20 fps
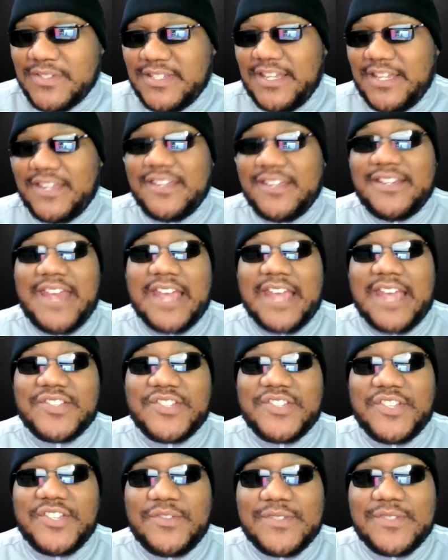we'll see you
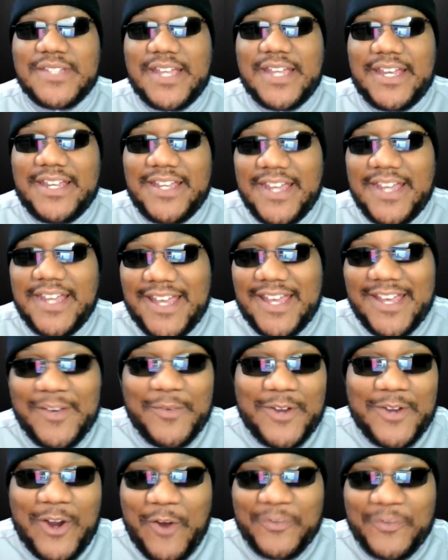next Tuesday
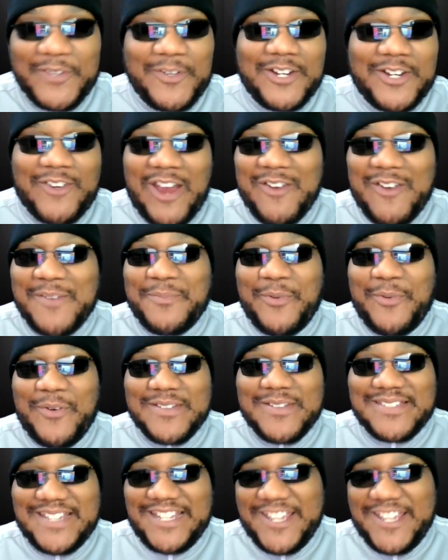hopefully with a great report,